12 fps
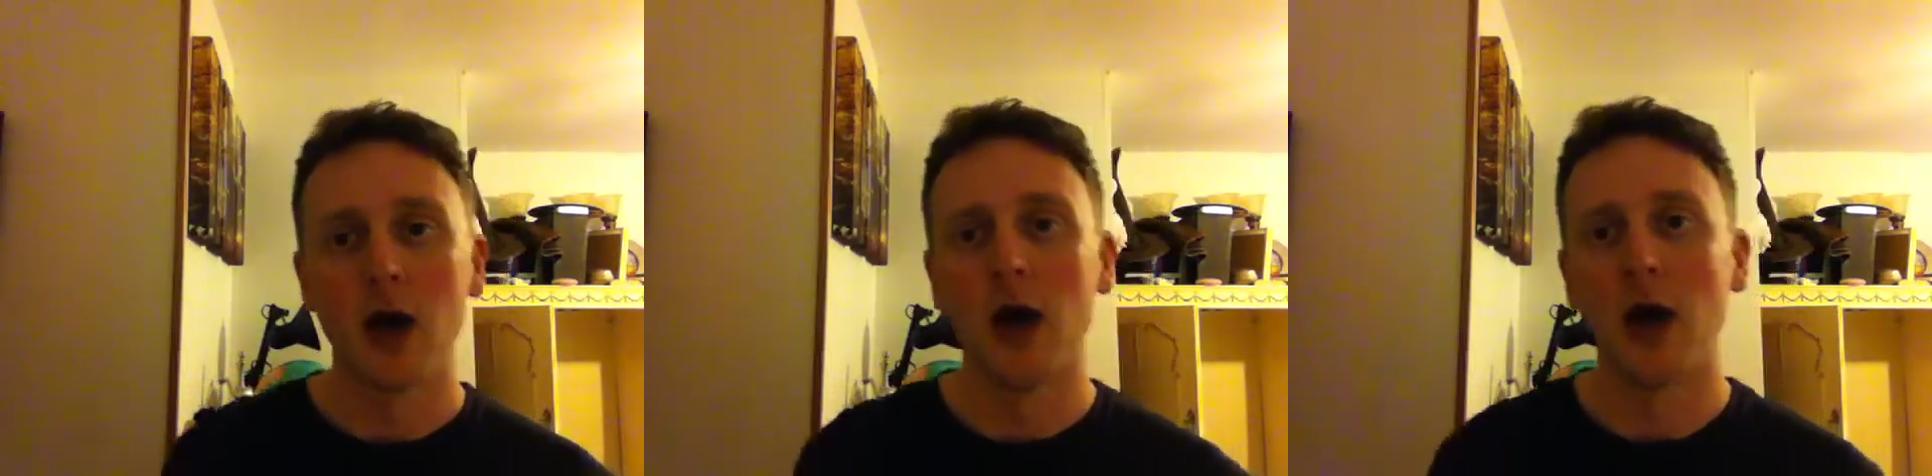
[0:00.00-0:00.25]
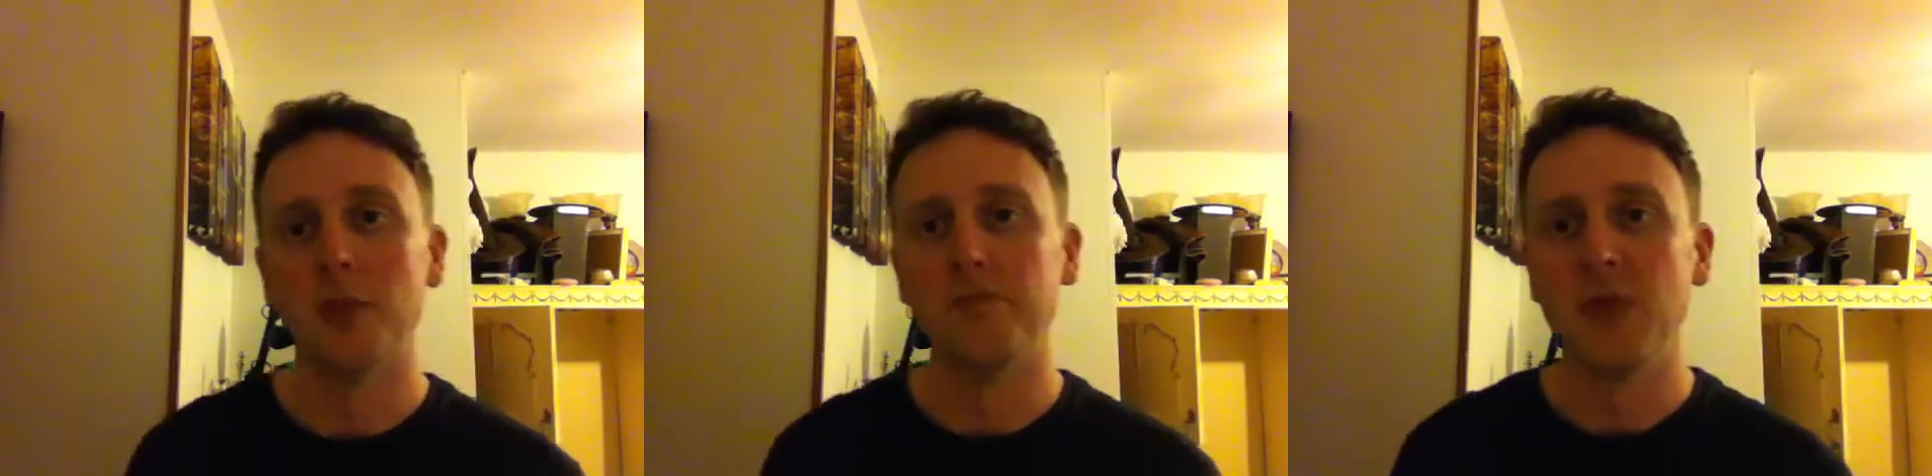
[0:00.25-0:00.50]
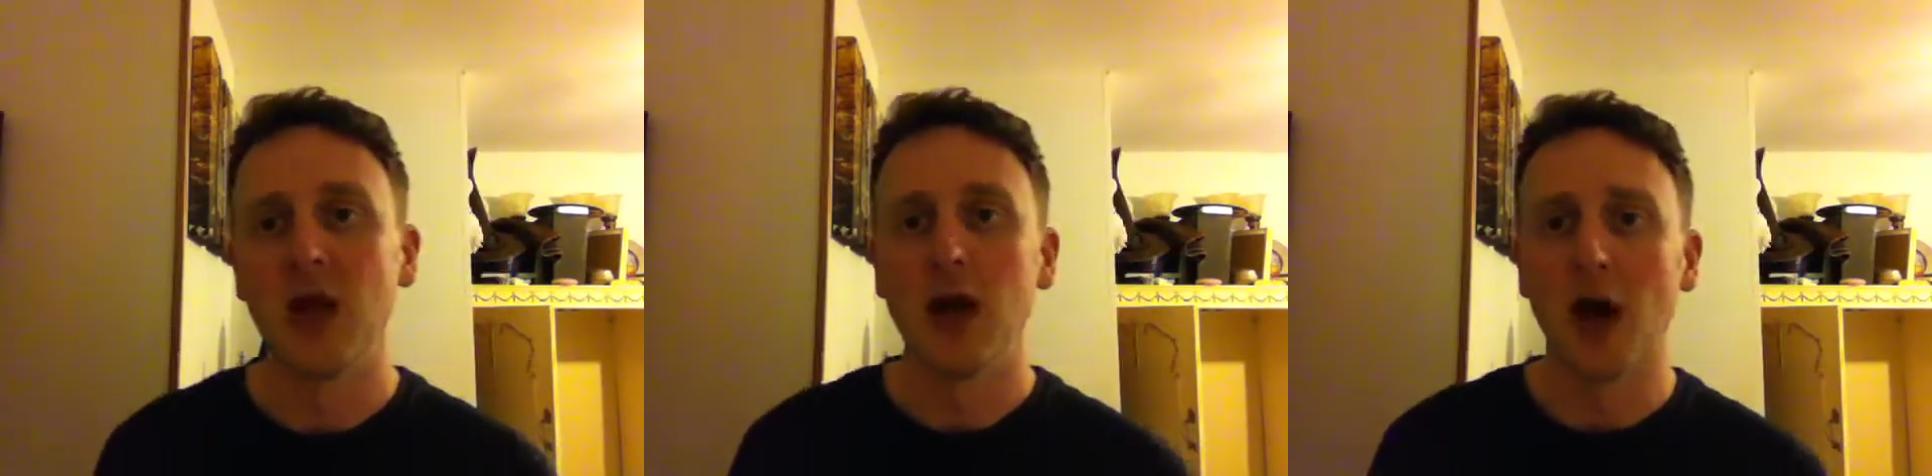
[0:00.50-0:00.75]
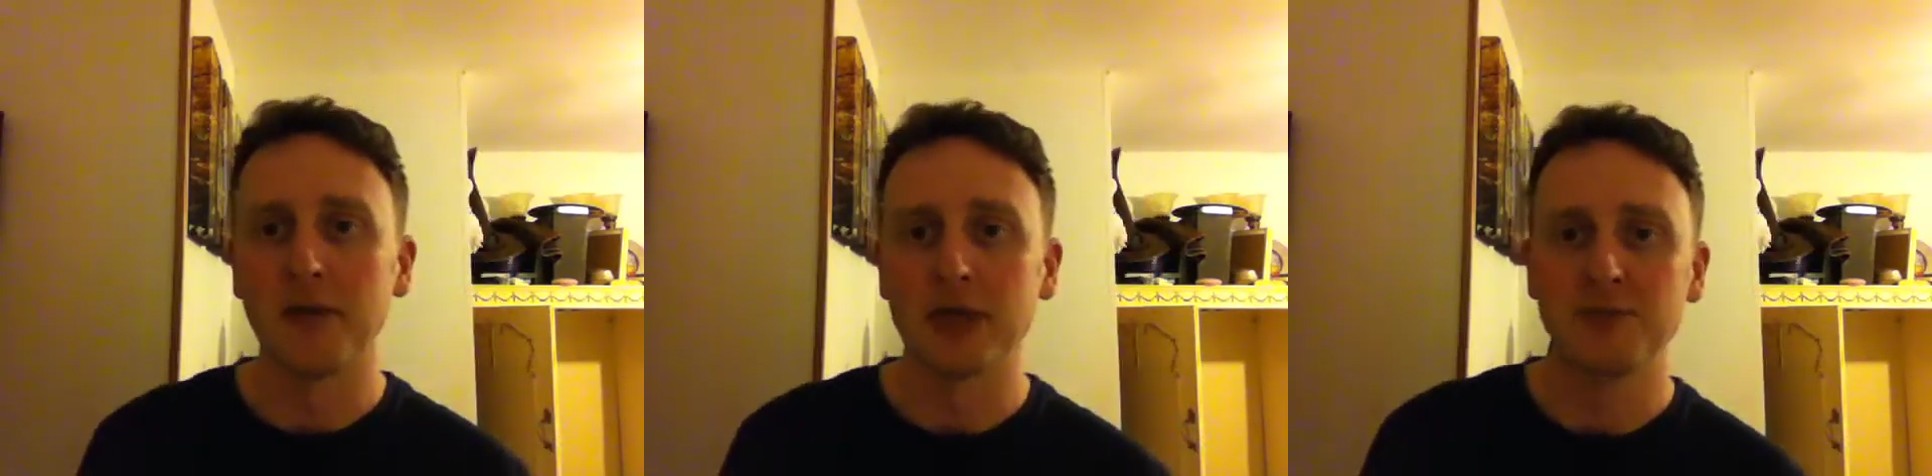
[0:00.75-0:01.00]
I'm
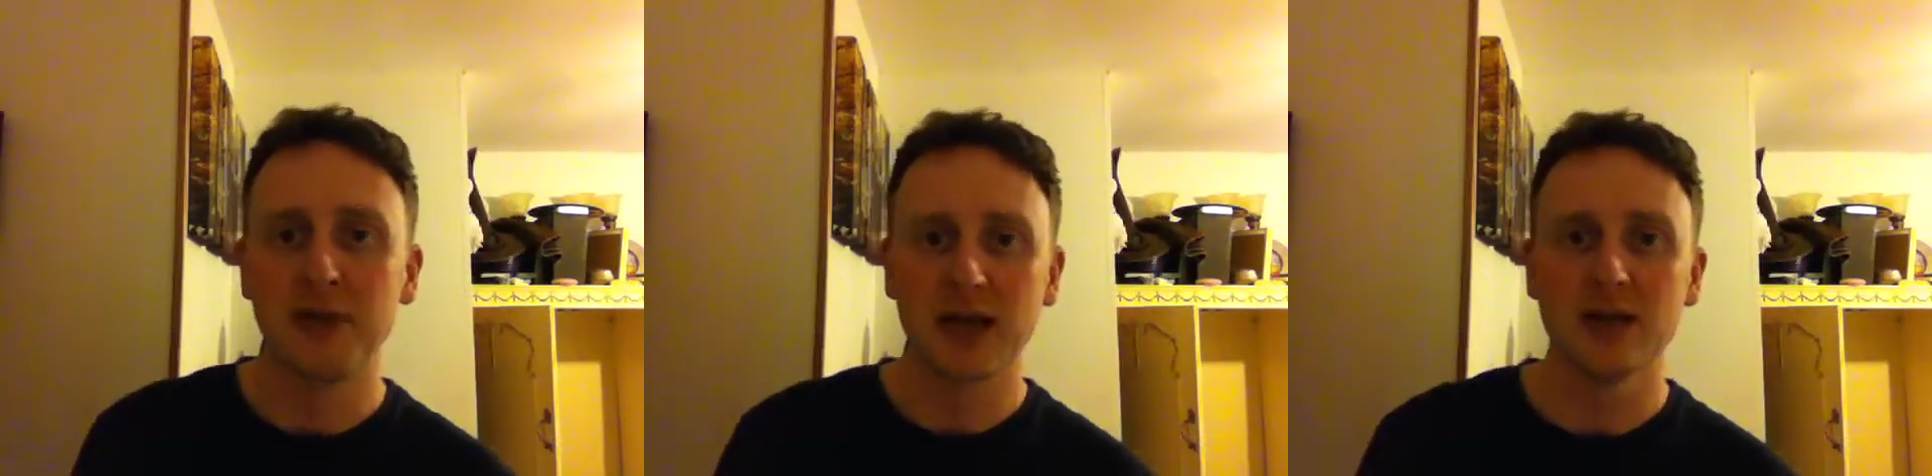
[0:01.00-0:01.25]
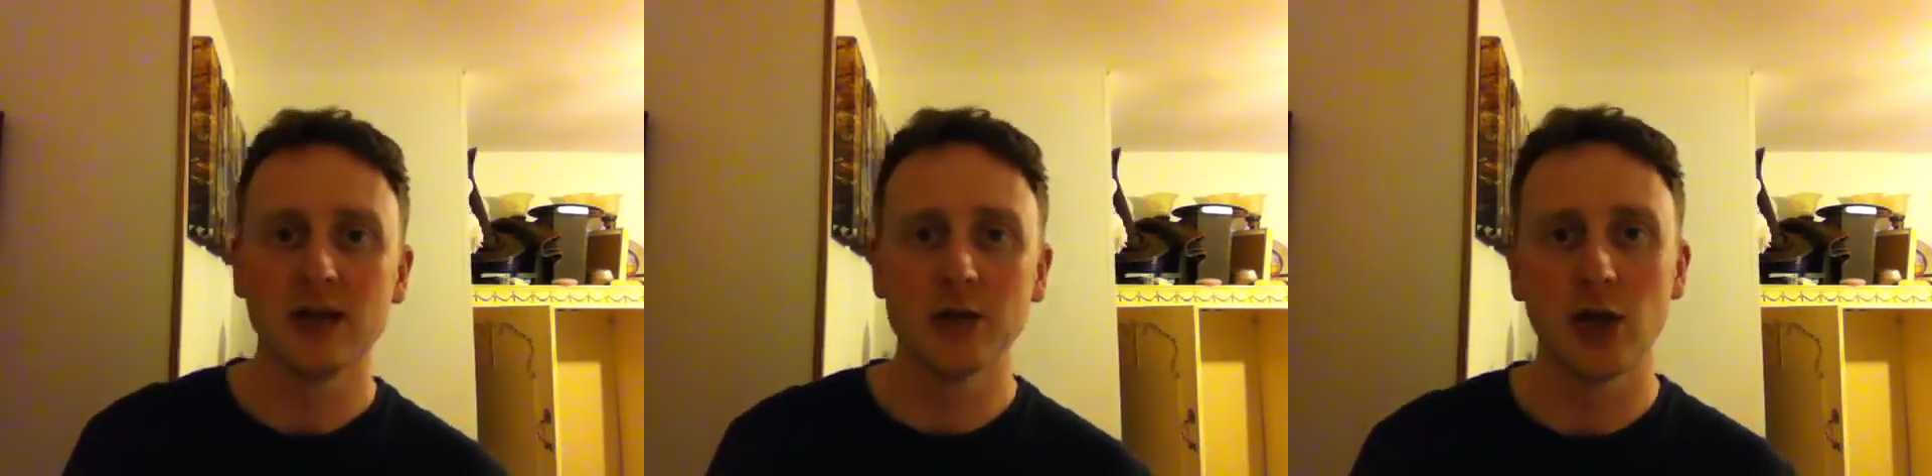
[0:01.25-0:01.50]
expecting